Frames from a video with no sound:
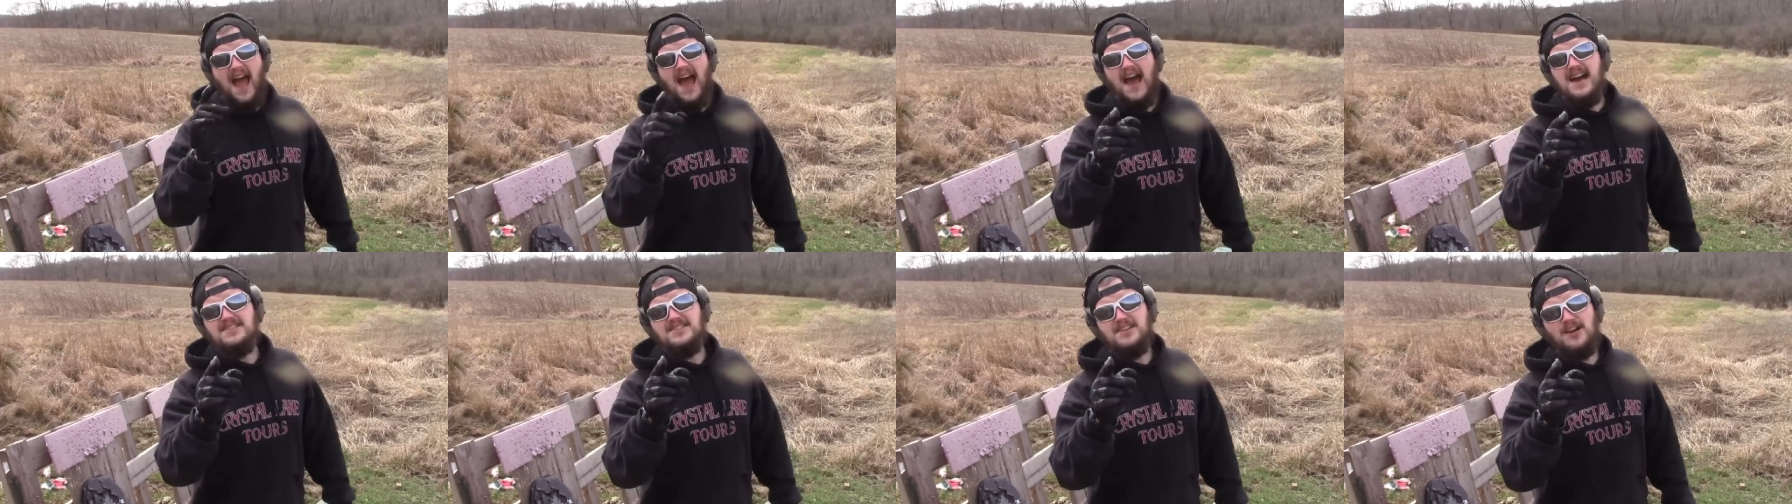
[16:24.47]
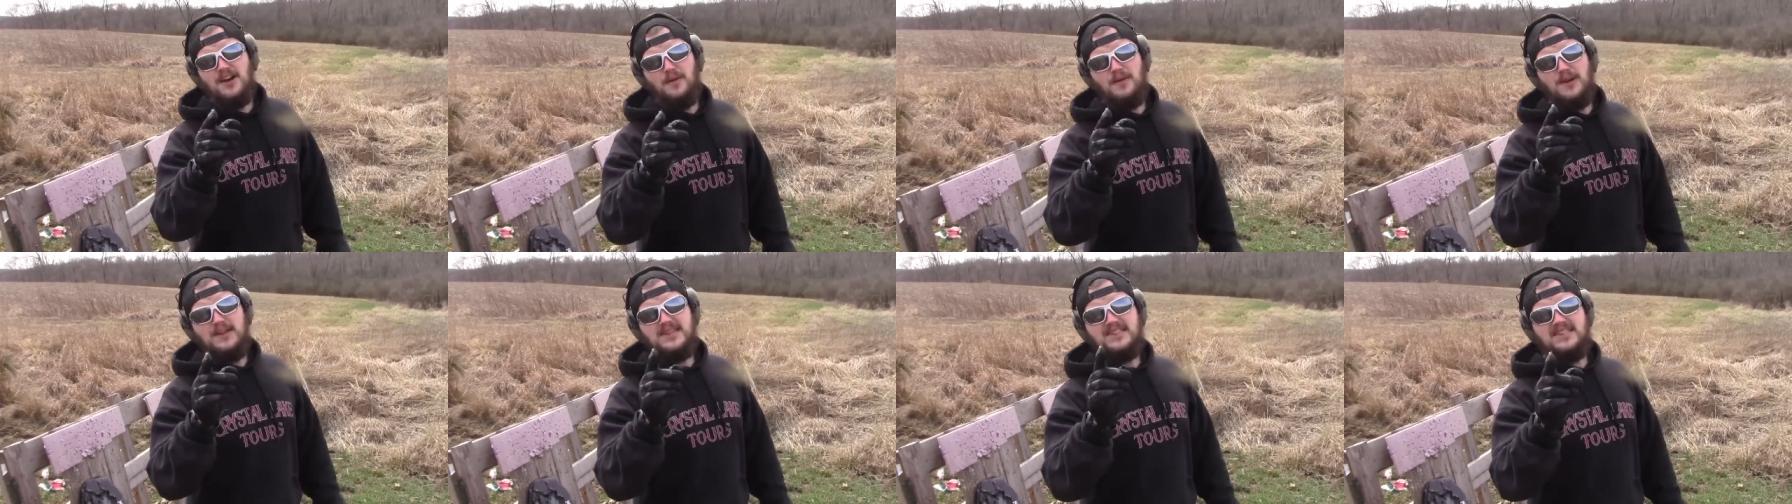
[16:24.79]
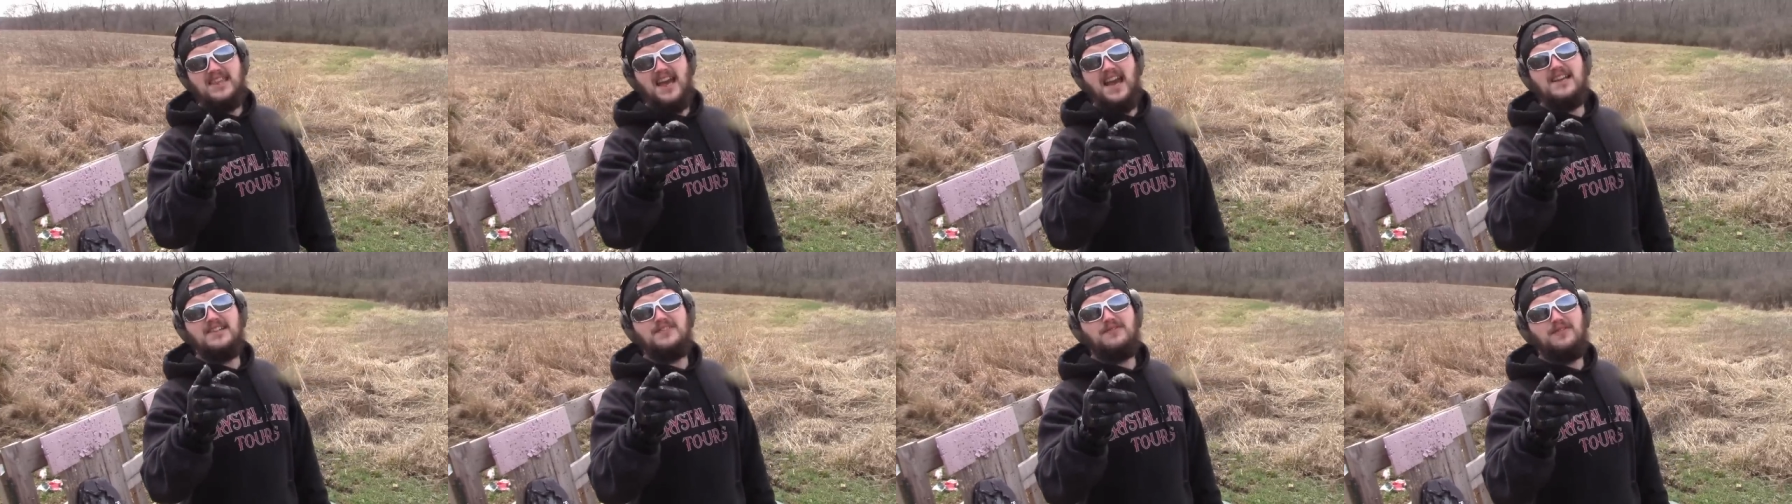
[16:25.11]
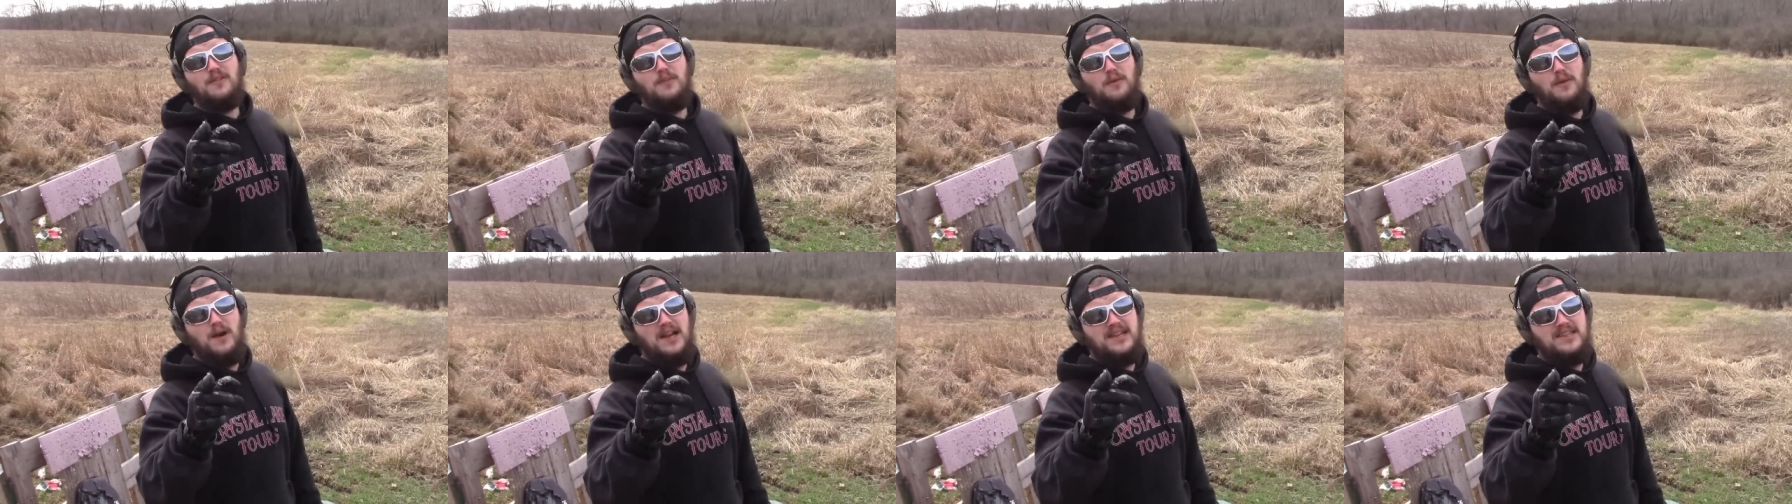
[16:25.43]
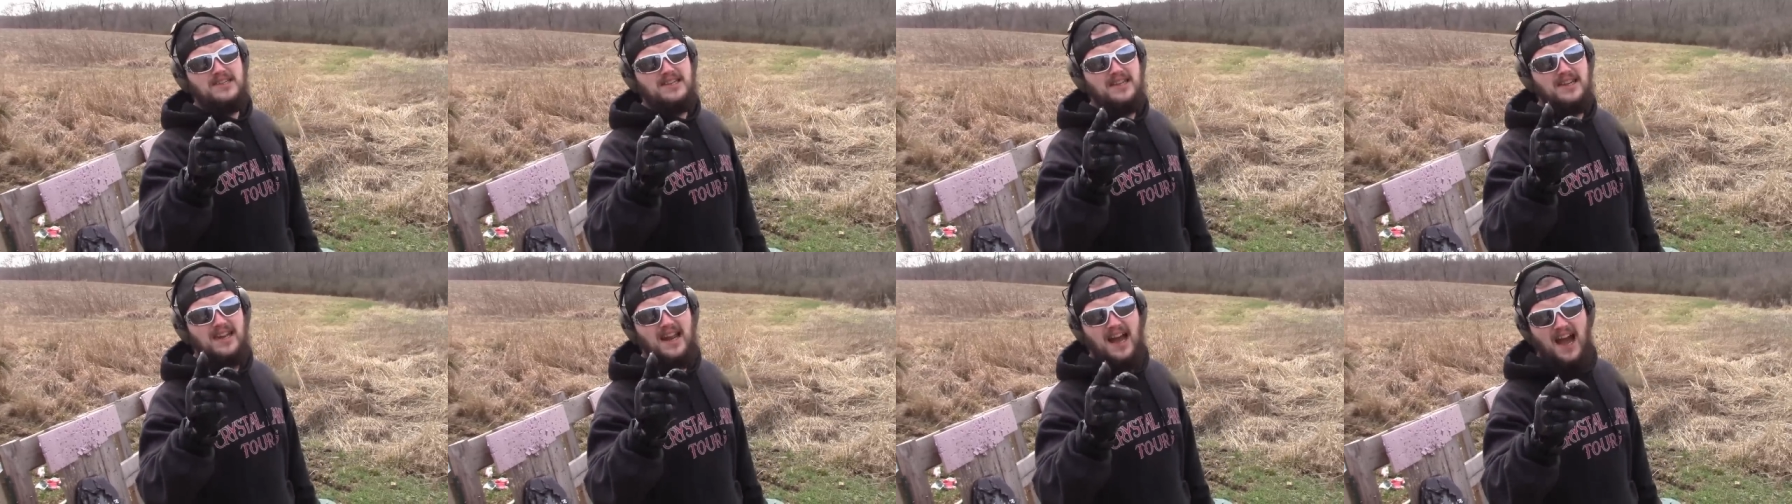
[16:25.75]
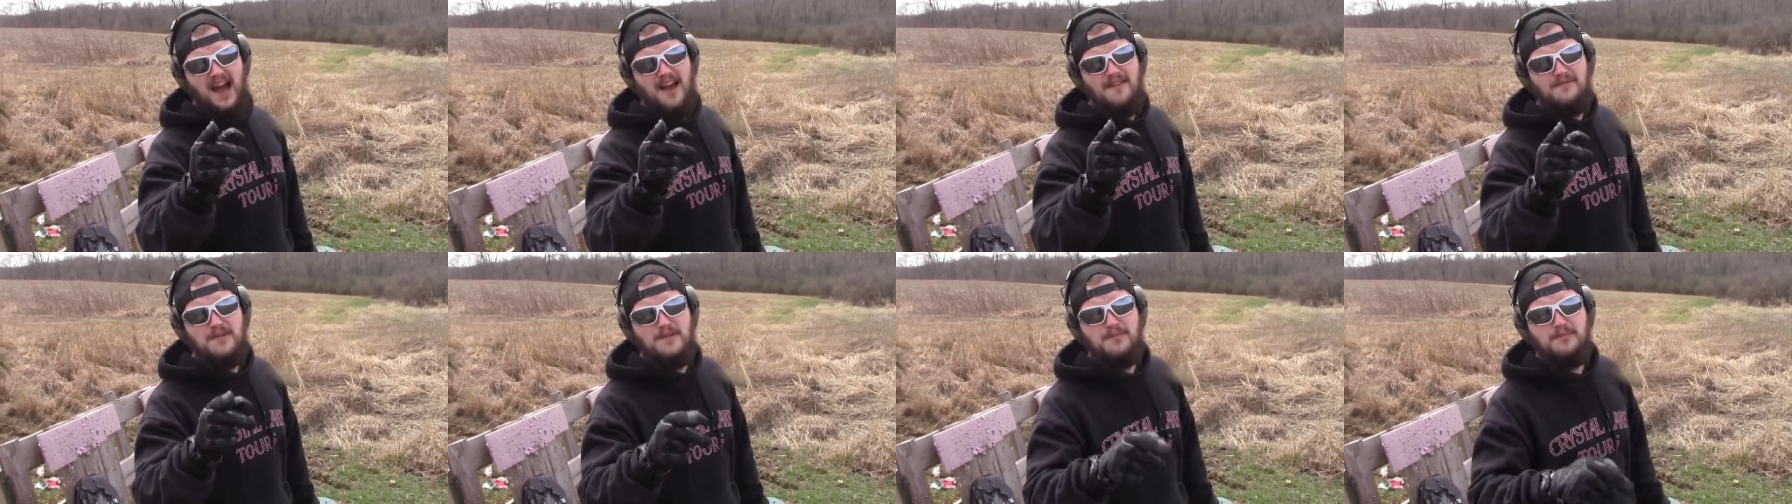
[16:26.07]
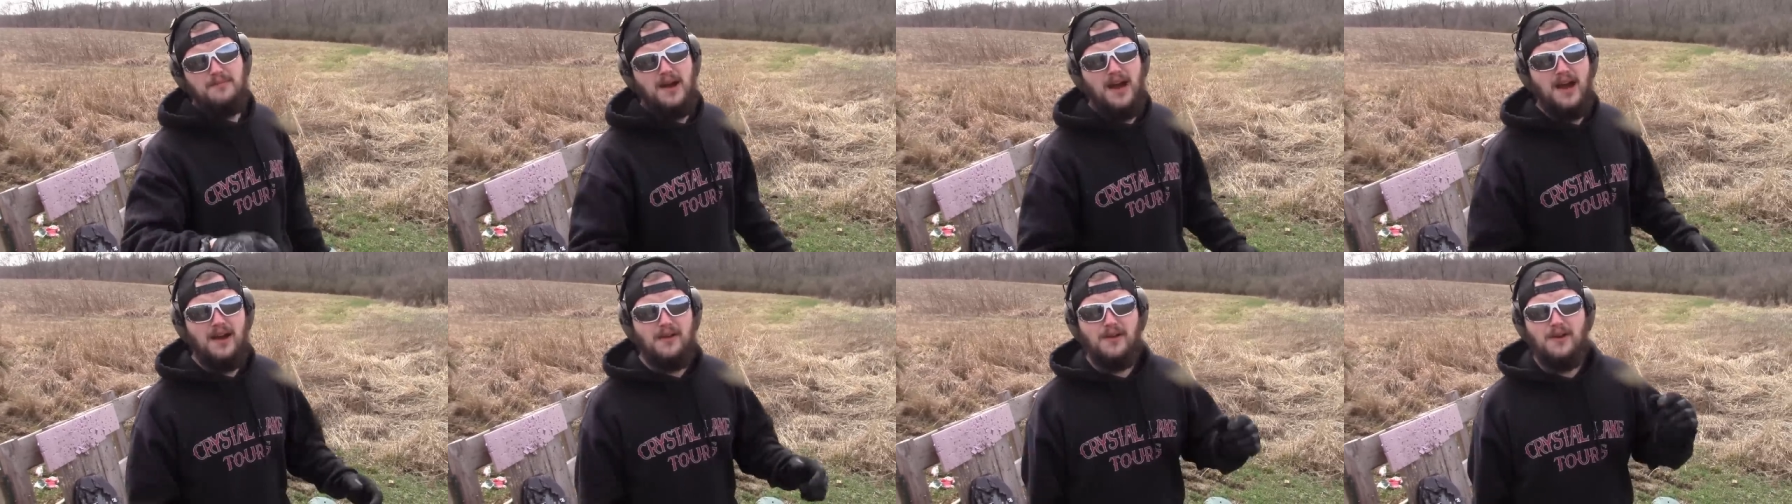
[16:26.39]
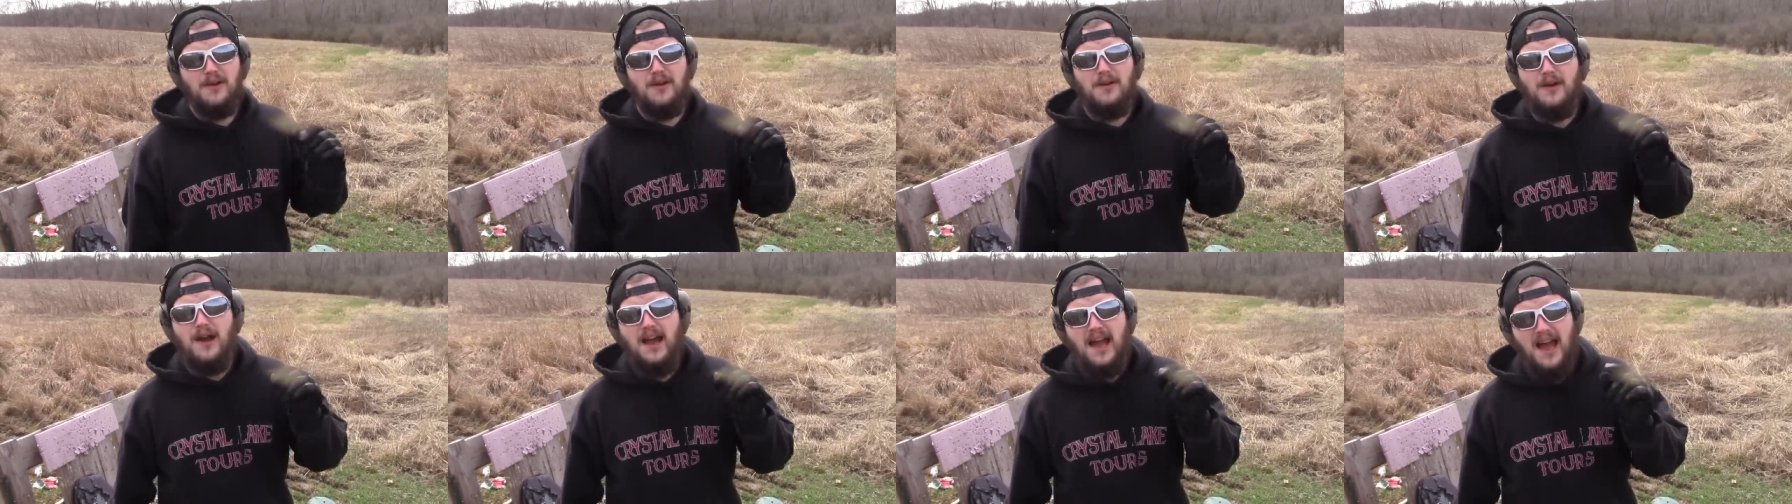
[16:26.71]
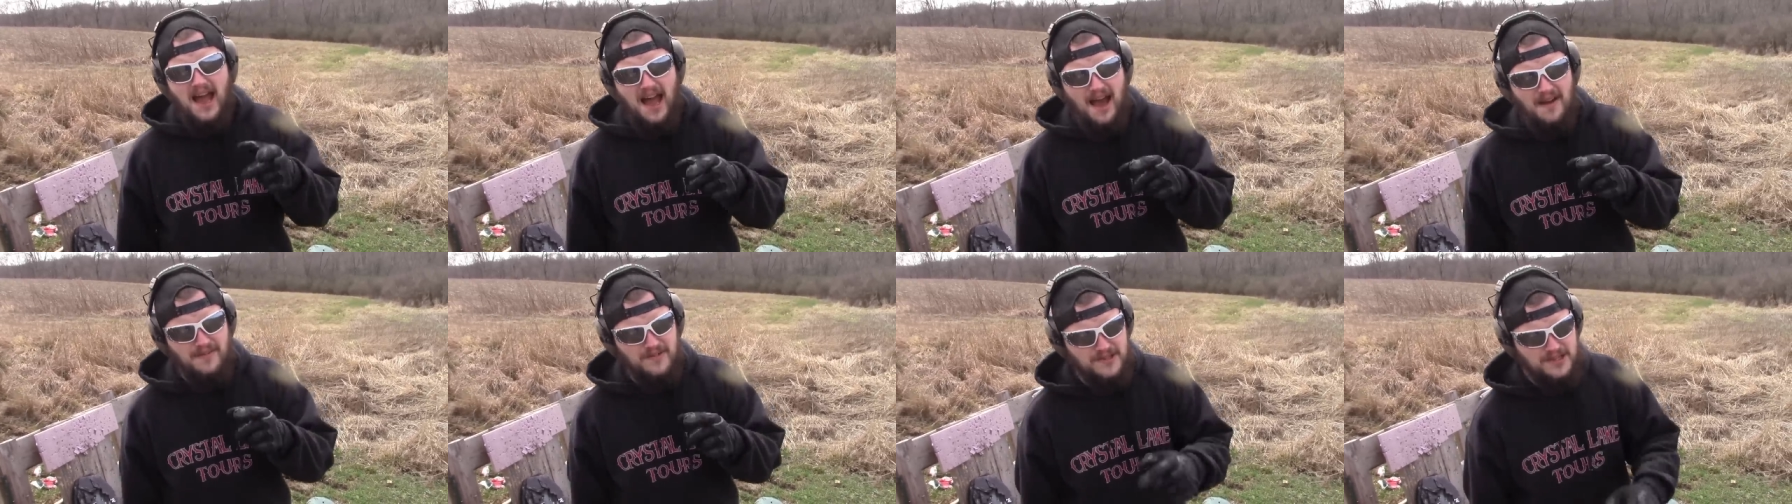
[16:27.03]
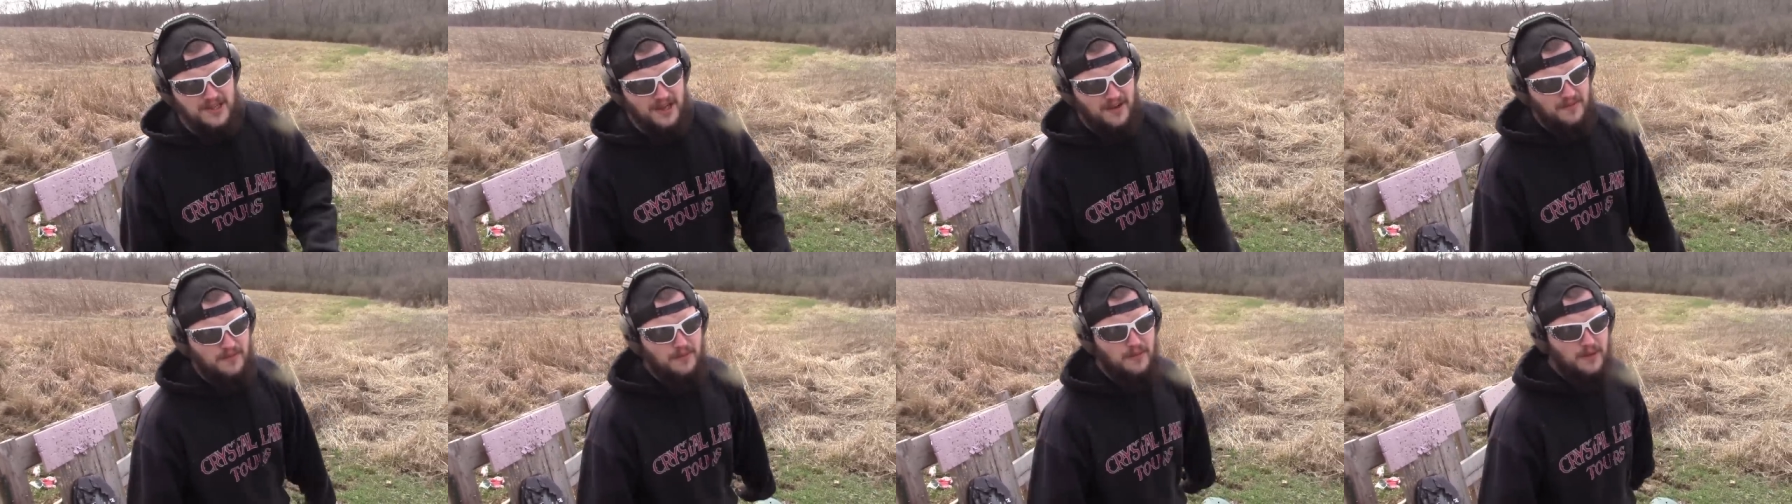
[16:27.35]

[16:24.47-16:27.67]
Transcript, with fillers: As always, thanks for watching. I've been Pyro. Have yourself a